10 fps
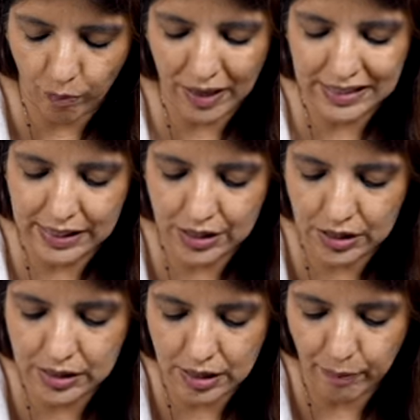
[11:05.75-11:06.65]

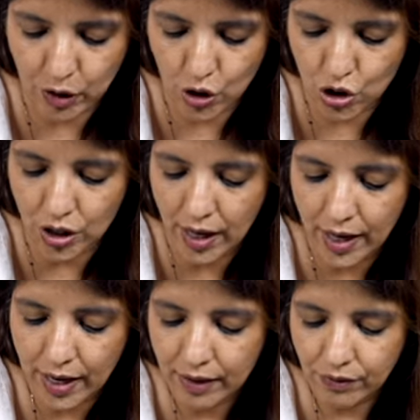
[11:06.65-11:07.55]
placental separation?
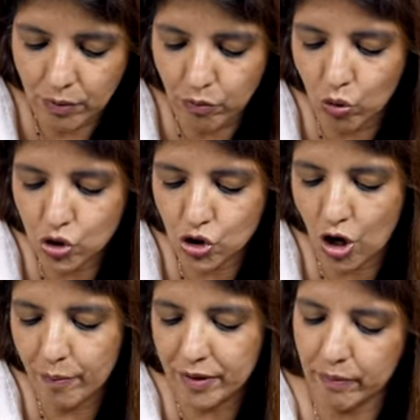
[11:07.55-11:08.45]
The most
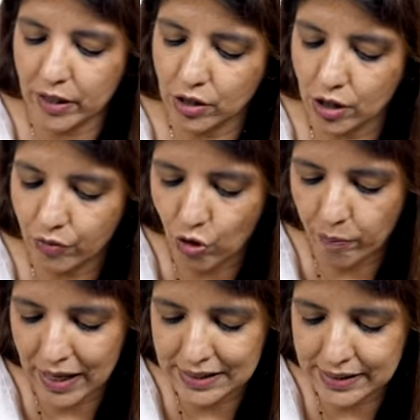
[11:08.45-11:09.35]
common method for
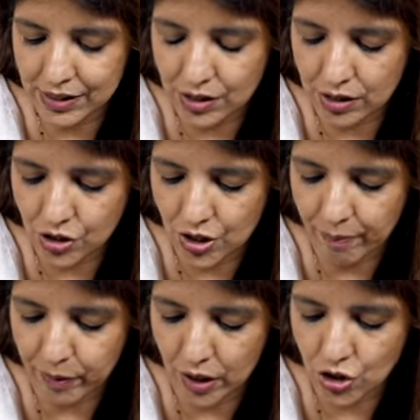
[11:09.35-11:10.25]
placental
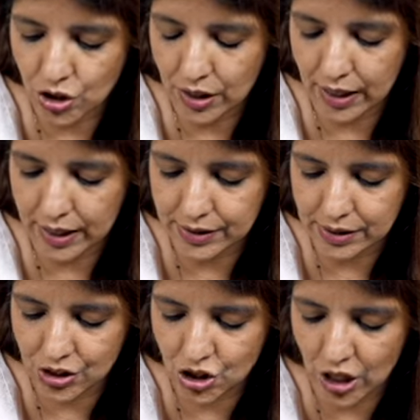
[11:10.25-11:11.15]
separation
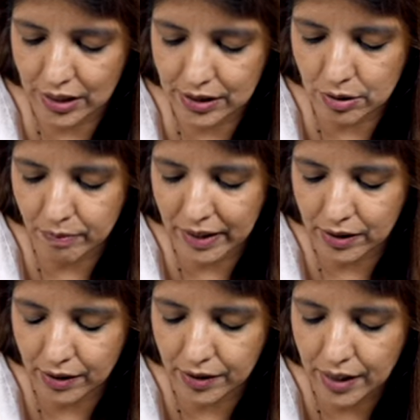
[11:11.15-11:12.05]
is Schultze's
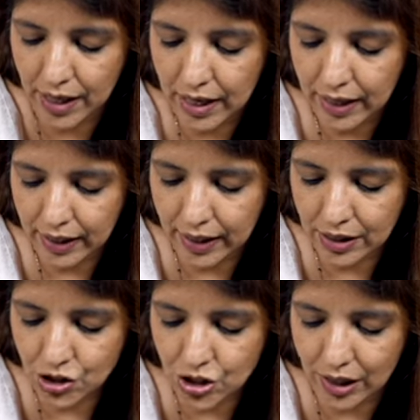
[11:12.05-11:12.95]
method. In
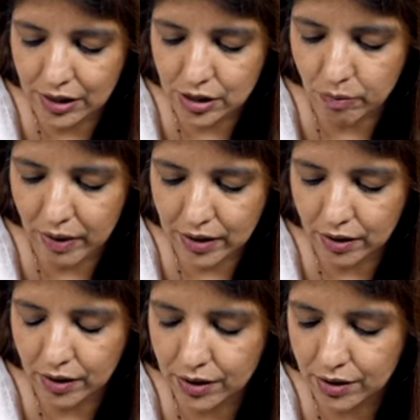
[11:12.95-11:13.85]
Schultze's
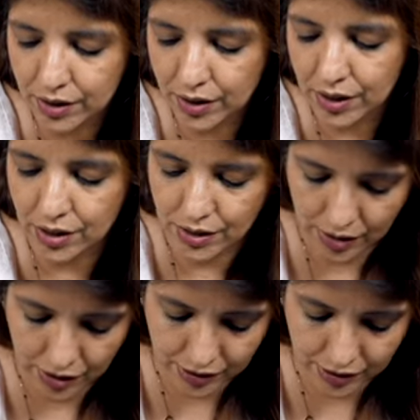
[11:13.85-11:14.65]
method, it is a